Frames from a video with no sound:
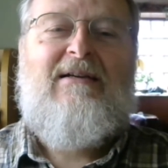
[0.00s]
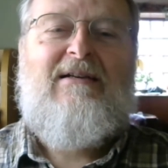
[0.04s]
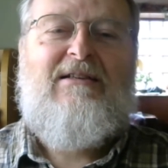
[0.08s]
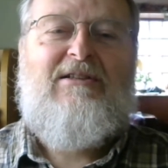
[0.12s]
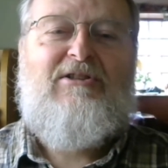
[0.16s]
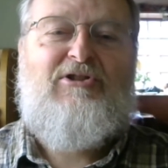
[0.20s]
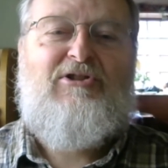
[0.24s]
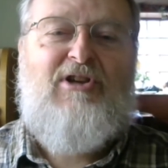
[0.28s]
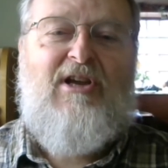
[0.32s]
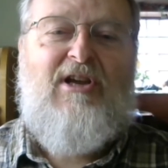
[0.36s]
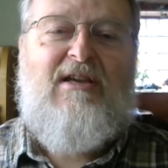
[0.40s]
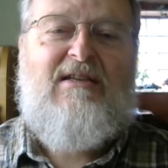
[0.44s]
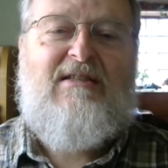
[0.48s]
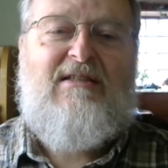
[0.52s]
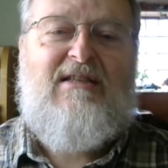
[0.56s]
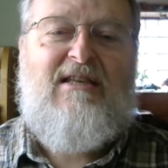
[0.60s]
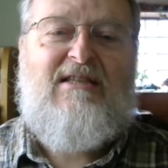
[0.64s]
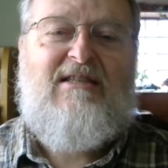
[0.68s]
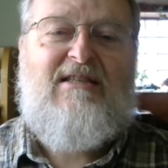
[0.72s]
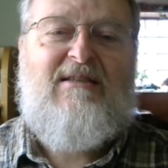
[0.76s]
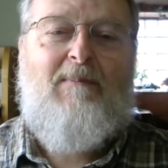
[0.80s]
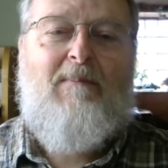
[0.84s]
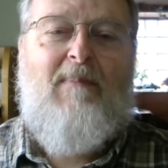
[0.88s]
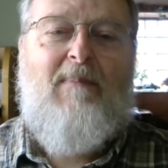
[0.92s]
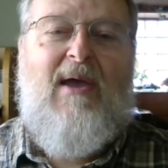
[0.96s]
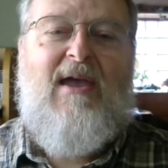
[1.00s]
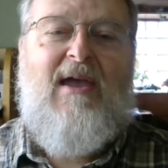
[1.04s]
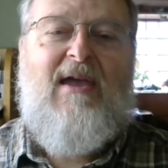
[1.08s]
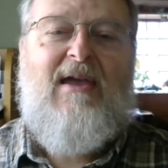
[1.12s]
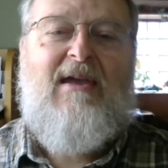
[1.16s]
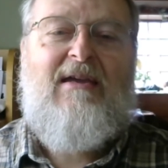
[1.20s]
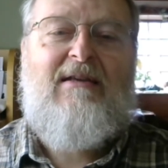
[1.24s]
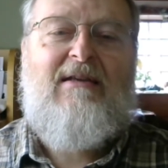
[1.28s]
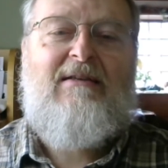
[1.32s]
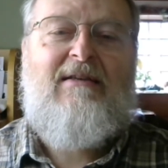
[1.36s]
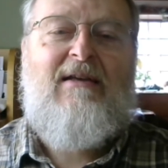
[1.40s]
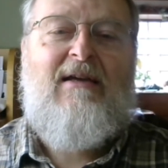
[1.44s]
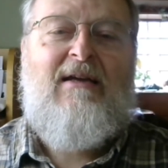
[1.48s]
Jesus
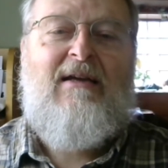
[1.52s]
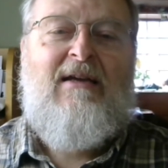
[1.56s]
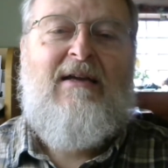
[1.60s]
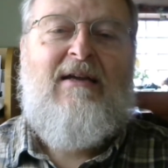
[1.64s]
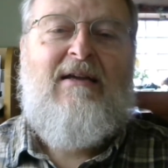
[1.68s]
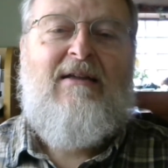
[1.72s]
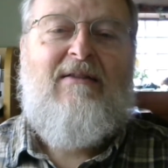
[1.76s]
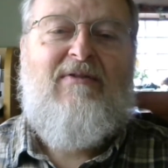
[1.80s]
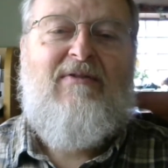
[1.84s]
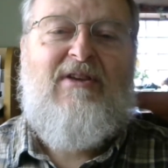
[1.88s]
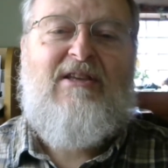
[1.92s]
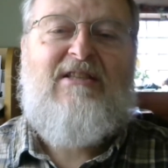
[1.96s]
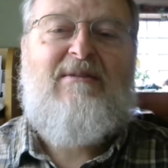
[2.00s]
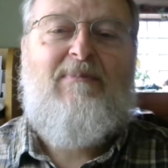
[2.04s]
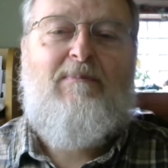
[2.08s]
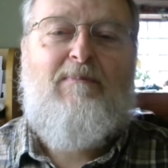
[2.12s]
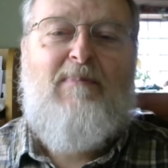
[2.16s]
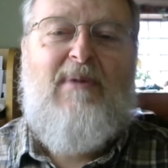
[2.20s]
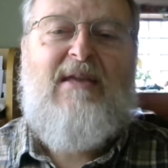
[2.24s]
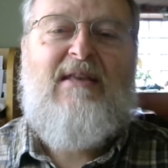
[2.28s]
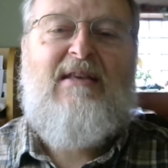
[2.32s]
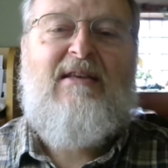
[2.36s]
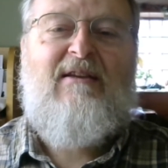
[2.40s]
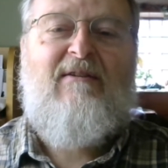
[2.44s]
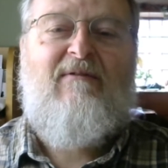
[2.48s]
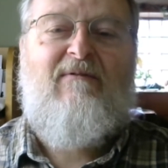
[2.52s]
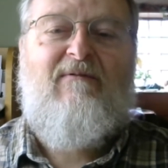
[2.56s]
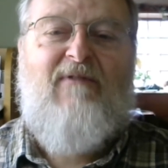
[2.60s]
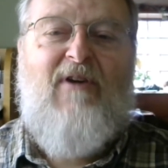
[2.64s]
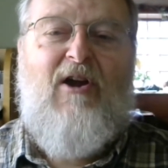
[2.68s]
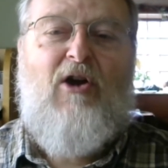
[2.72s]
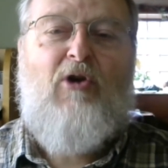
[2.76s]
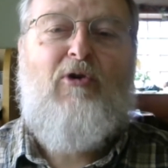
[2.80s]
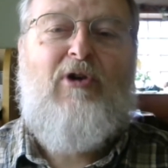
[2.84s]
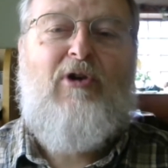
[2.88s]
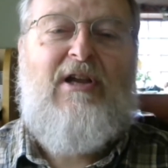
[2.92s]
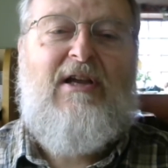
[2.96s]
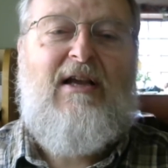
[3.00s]
made this meaning
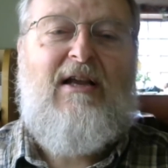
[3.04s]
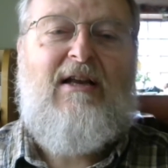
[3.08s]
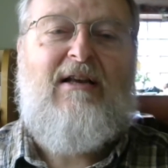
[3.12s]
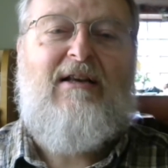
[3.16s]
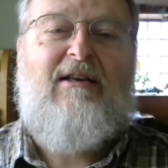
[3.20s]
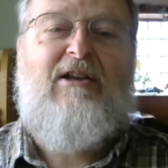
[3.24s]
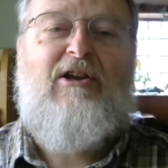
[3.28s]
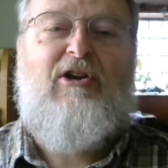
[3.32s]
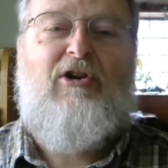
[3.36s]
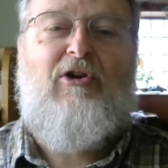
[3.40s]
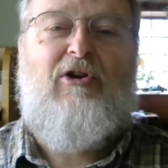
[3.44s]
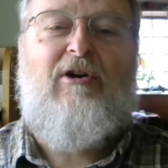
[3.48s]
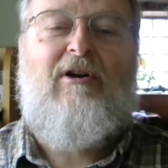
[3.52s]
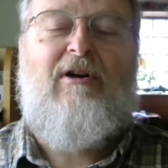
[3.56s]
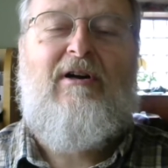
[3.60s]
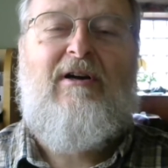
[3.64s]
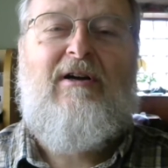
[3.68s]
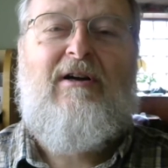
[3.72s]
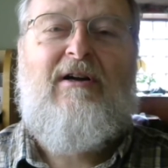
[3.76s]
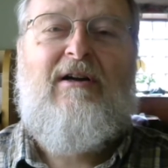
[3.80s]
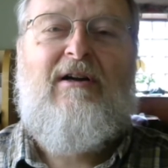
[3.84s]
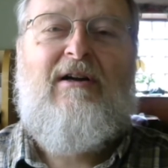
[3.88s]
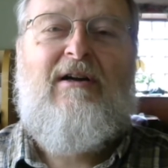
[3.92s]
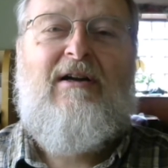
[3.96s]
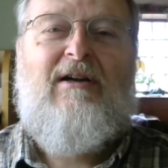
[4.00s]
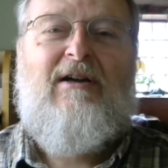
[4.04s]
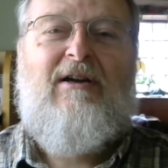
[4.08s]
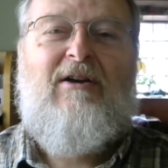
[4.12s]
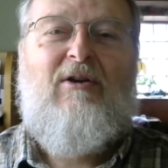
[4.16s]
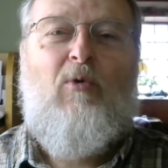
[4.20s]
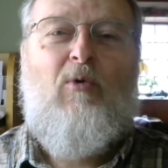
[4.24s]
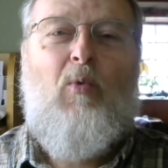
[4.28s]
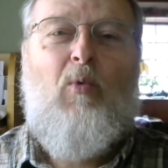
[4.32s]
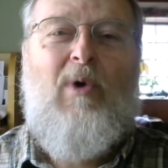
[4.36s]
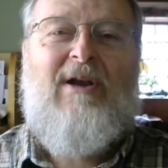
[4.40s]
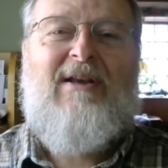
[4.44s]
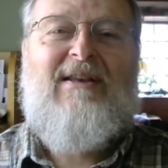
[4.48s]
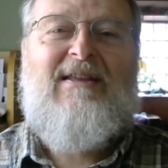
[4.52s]
very clear
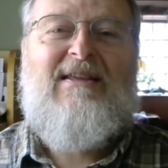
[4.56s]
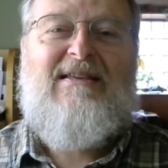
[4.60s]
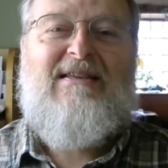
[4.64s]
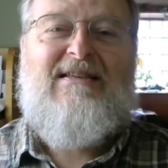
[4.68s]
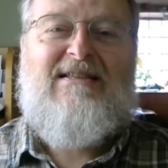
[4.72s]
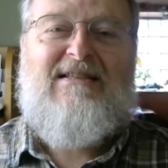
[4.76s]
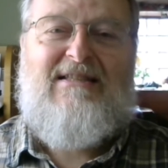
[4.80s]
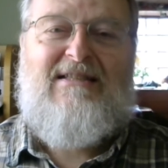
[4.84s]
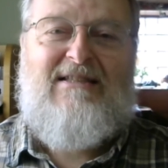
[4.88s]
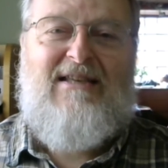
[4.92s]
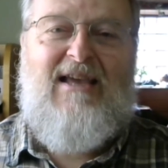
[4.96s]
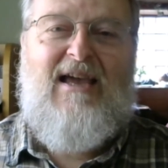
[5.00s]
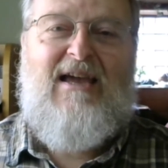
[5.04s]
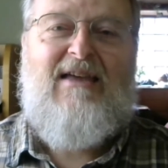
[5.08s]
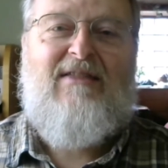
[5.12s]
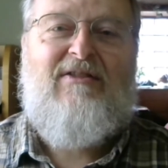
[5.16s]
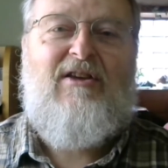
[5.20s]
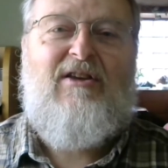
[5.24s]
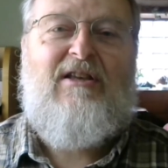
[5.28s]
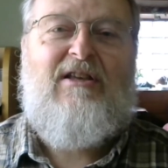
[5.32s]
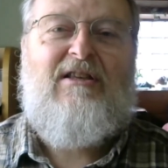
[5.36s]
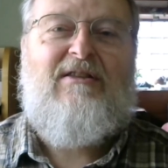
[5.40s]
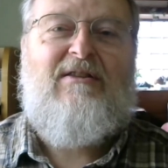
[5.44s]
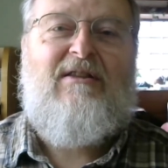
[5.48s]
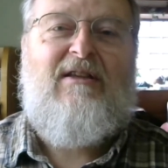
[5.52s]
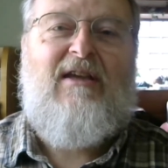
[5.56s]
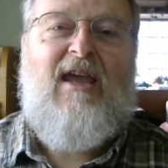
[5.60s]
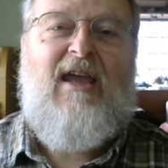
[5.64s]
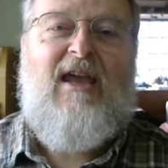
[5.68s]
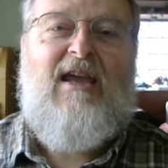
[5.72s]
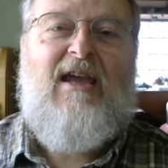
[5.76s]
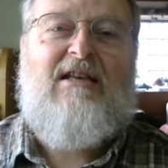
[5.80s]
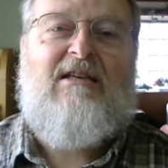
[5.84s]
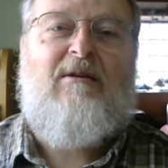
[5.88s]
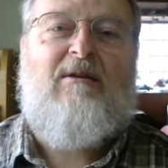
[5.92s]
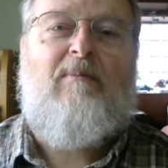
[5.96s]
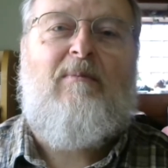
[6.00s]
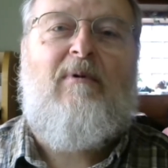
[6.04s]
when he said that the
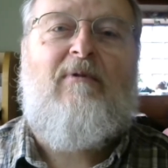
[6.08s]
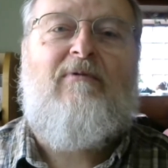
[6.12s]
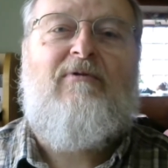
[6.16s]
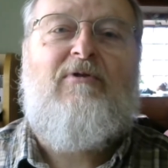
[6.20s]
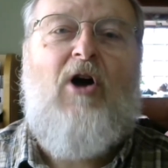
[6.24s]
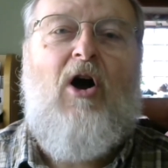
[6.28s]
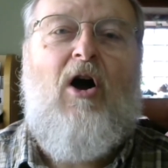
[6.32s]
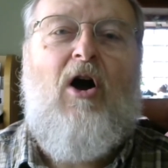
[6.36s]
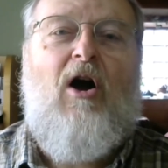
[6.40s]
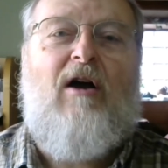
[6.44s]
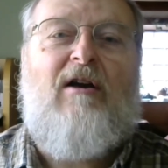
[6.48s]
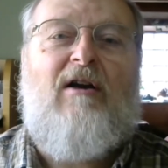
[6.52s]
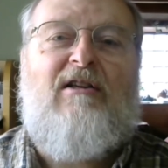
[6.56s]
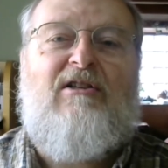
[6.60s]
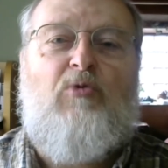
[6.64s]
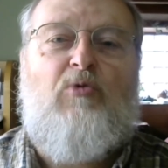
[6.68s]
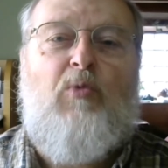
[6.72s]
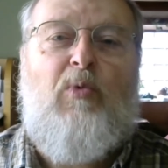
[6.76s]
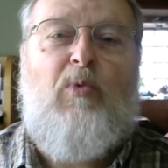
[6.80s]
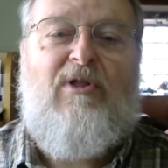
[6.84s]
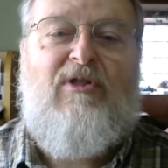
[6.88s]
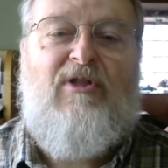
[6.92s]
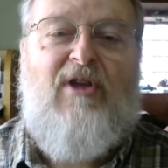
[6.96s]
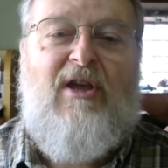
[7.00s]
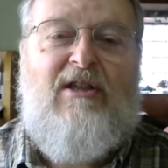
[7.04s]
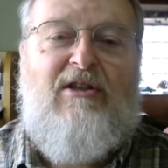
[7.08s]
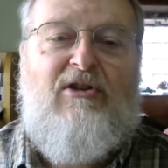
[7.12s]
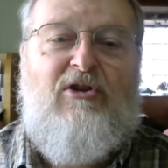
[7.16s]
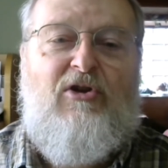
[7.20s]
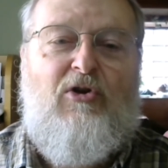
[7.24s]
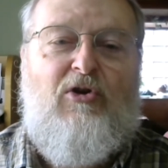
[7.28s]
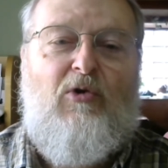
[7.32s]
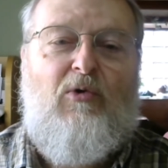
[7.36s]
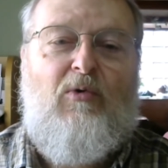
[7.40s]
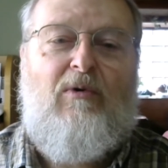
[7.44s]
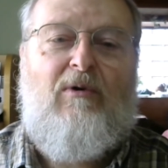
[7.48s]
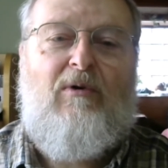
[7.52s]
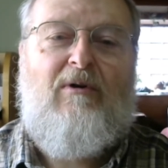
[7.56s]
kingdom of God is within
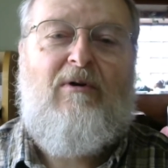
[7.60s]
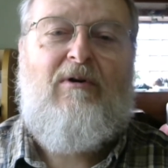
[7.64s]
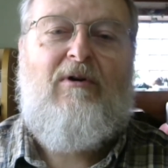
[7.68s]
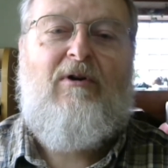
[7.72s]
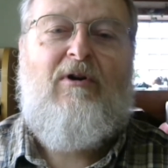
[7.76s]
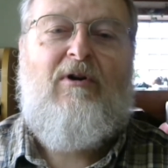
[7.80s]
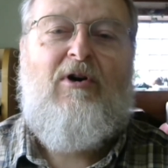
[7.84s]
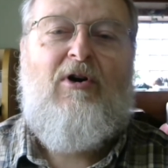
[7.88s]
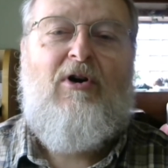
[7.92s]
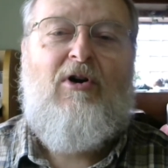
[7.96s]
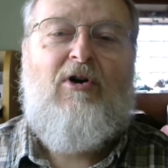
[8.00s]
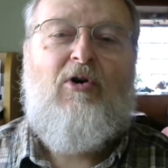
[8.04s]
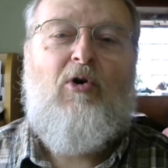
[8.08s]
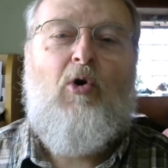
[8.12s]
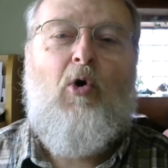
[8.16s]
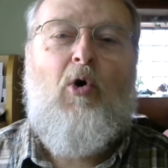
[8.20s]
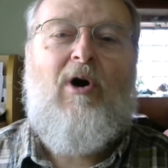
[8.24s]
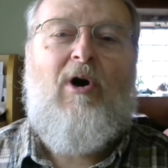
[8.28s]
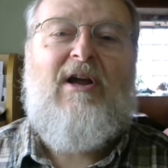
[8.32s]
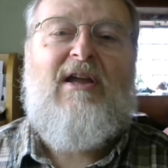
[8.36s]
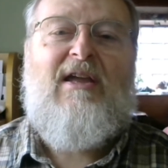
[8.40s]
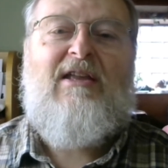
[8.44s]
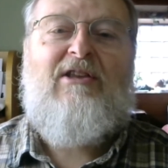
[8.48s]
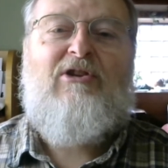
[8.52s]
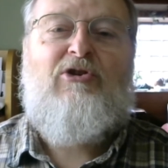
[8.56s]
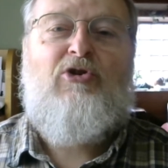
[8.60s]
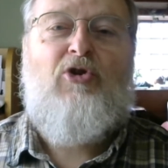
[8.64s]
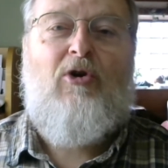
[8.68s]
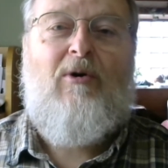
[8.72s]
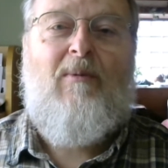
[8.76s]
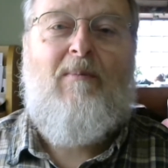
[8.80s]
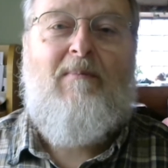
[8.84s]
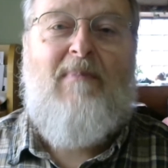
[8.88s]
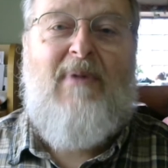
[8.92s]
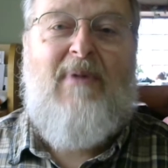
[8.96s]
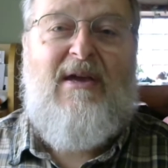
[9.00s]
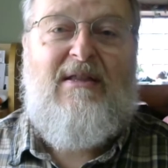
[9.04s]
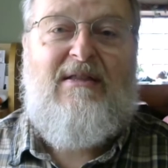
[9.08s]
you or in your
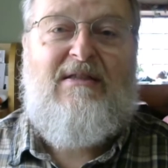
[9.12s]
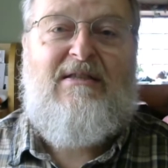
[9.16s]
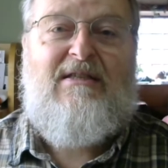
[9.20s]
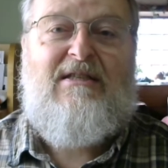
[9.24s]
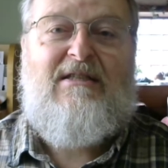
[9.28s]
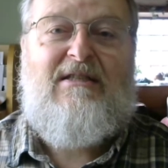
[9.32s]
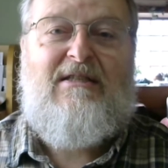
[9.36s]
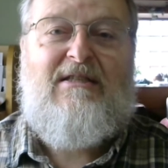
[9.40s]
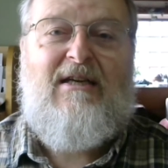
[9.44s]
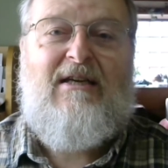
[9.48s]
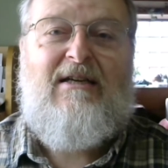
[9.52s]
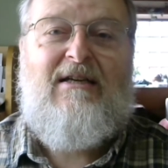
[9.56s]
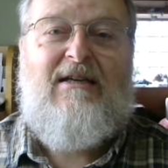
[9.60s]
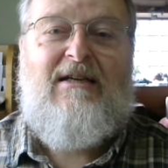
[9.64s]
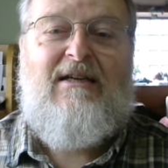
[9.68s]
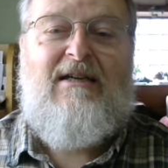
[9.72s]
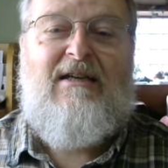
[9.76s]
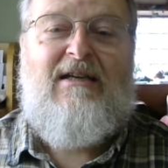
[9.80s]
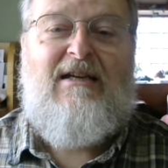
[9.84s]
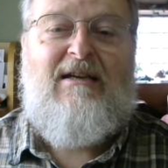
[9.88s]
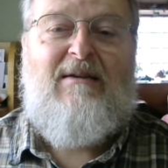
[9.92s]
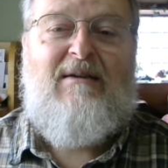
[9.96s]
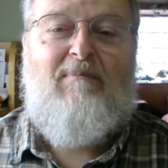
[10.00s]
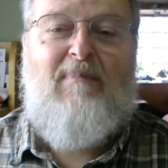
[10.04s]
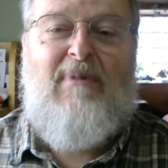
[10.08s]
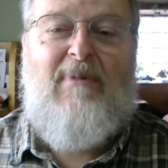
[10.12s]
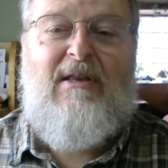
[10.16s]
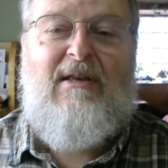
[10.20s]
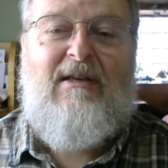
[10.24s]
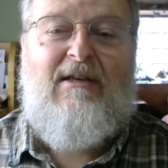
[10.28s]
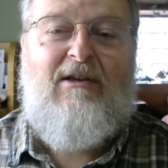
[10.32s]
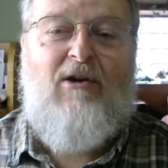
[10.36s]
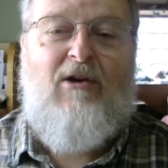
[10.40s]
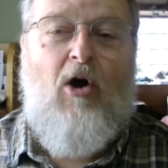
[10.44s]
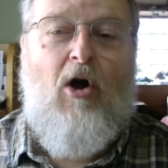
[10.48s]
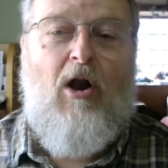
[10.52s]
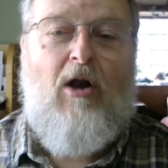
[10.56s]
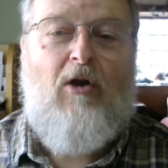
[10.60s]
midst,
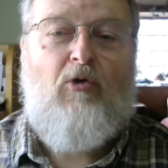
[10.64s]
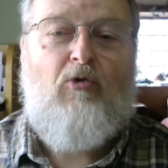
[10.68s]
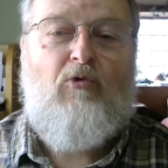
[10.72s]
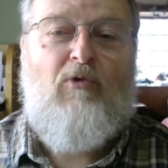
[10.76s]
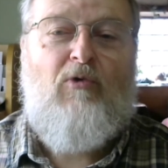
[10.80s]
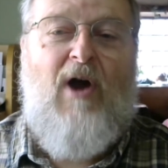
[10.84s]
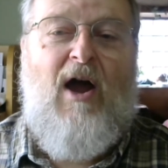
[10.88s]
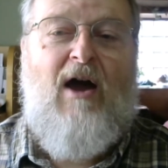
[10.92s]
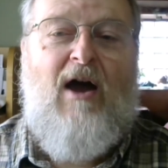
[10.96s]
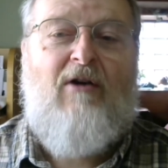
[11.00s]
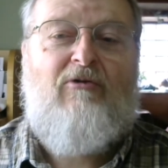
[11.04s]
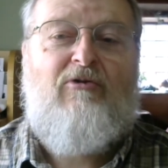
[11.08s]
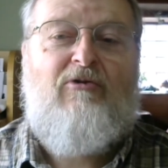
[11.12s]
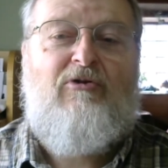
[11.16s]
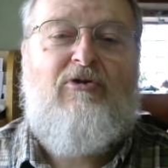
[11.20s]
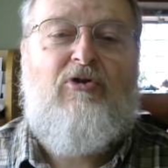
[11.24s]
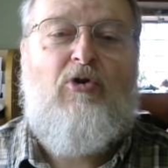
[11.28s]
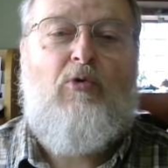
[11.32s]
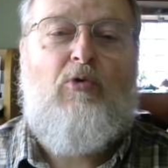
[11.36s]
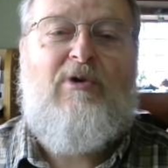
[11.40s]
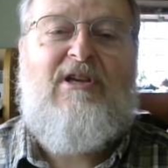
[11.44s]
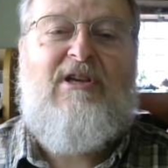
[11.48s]
meaning all around you.